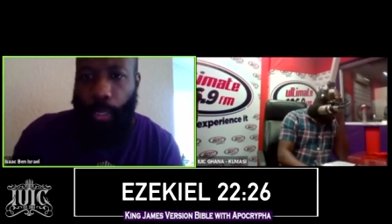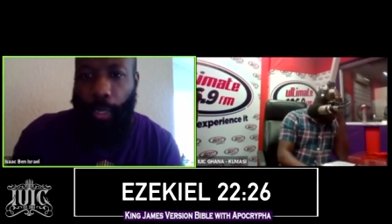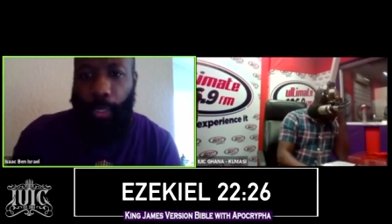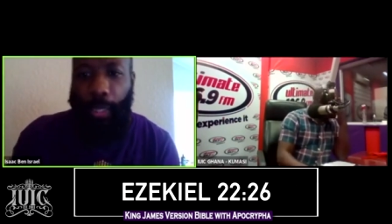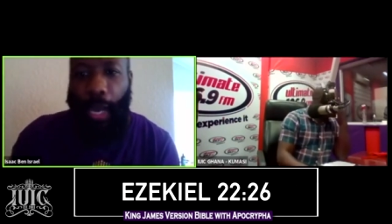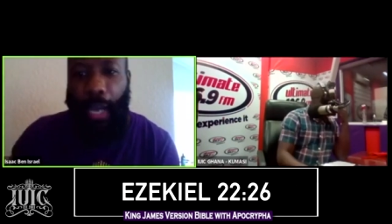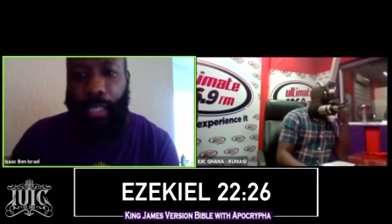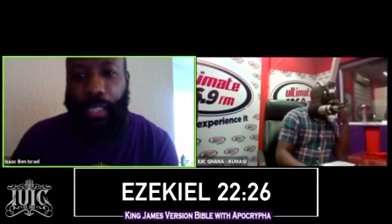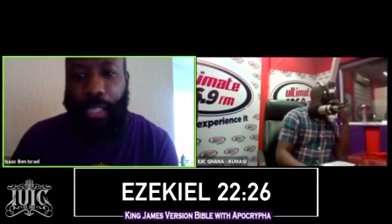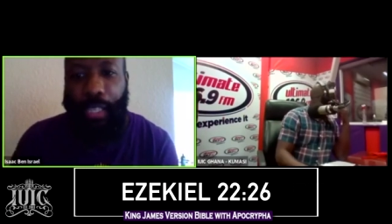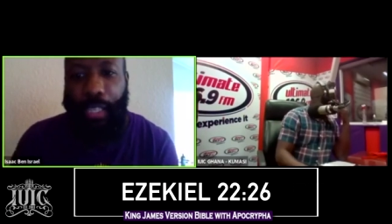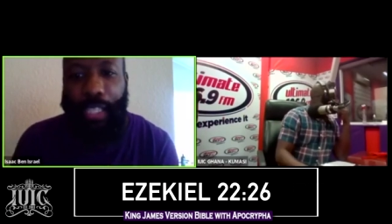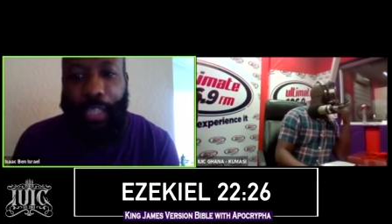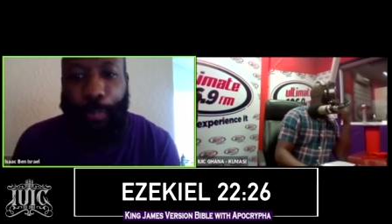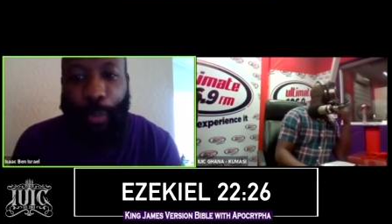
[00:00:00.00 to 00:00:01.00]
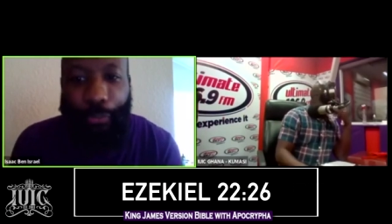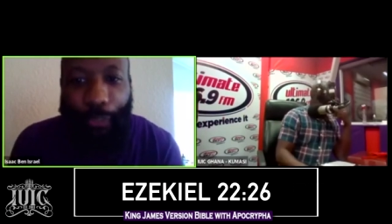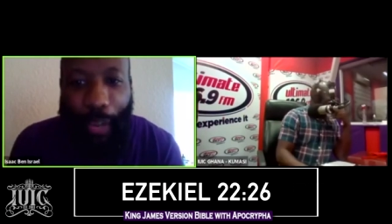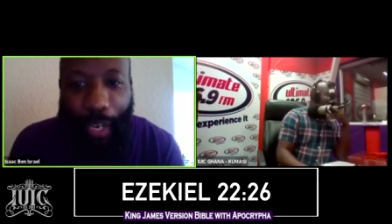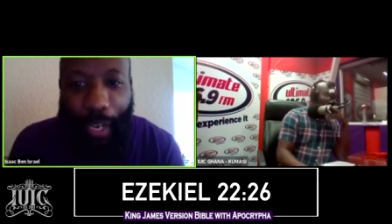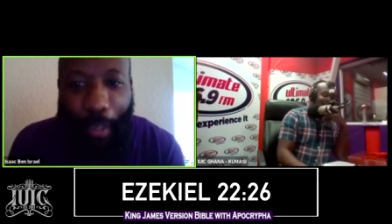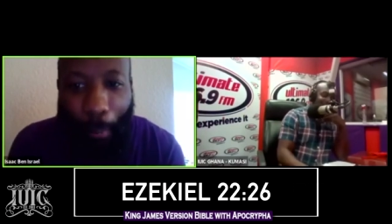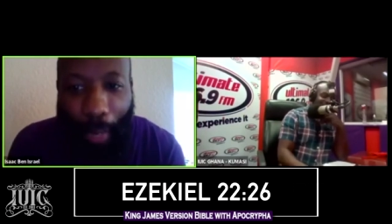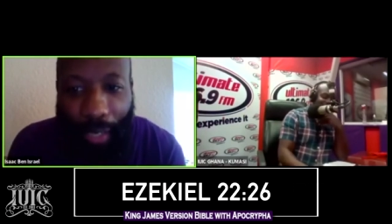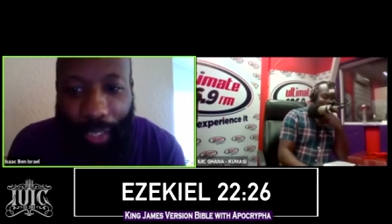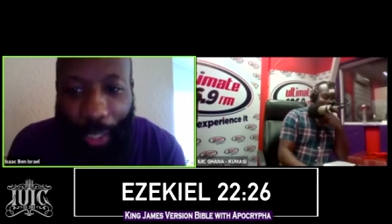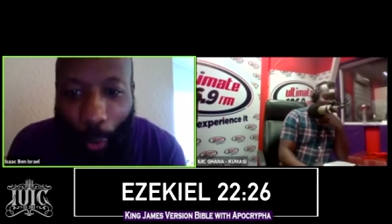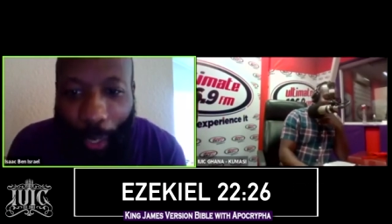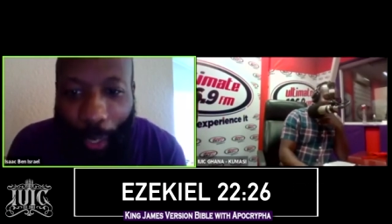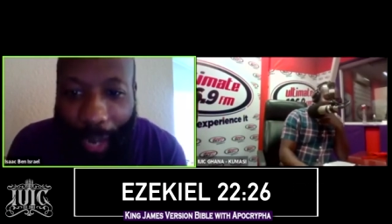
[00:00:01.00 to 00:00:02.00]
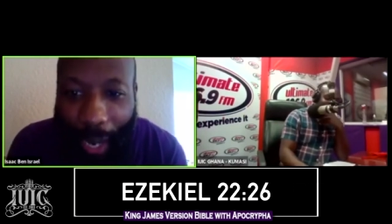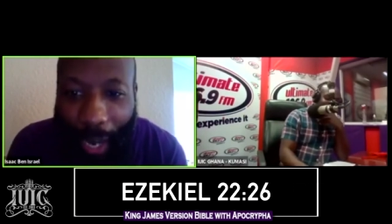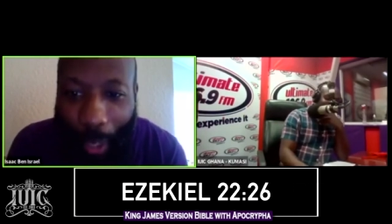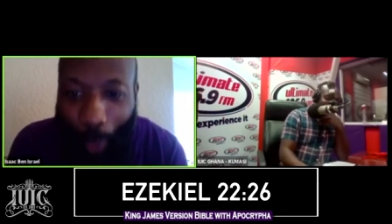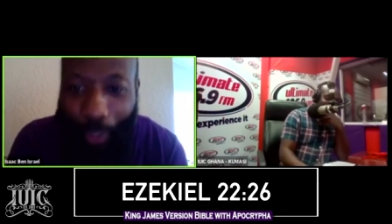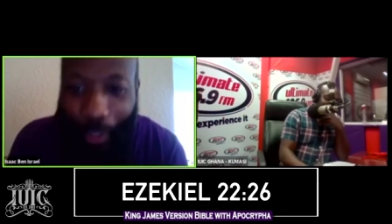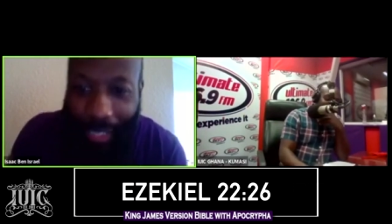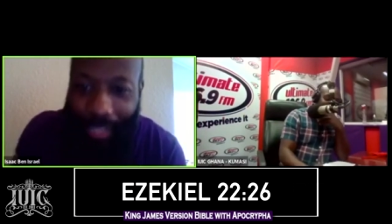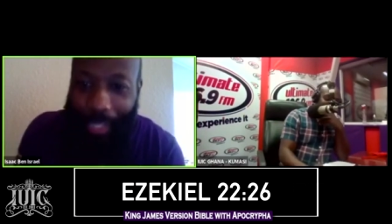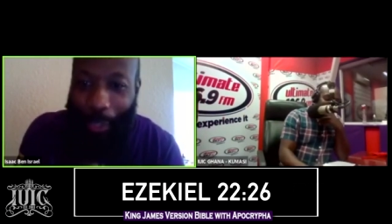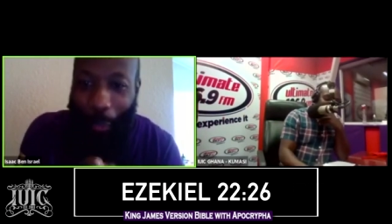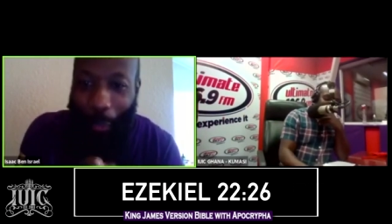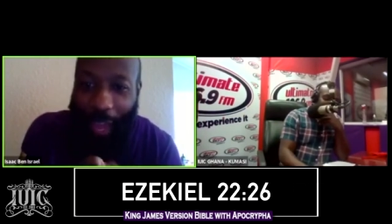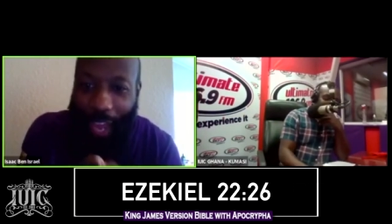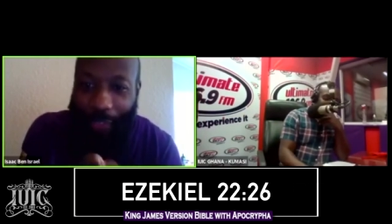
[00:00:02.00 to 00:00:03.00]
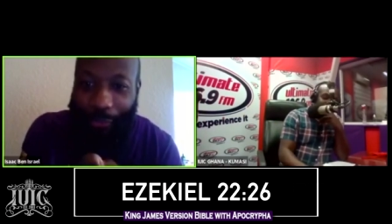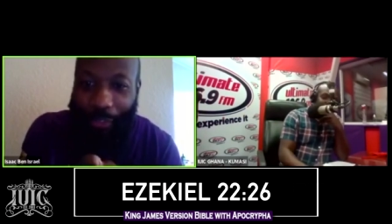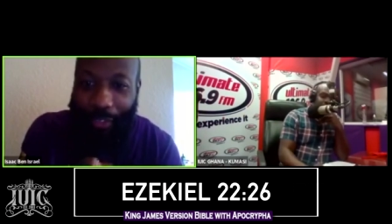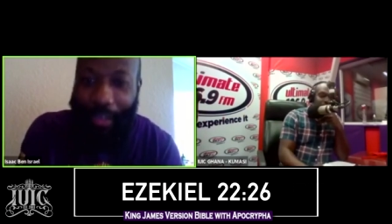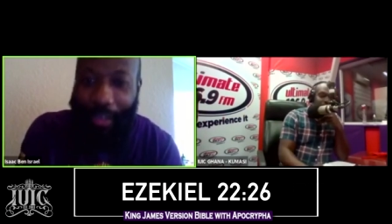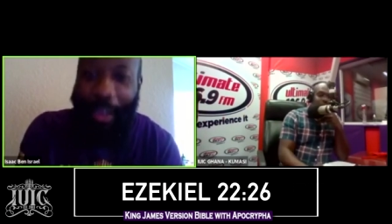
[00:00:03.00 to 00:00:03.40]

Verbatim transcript: God says he's profaned among them. You hear that, host? I see you laughing,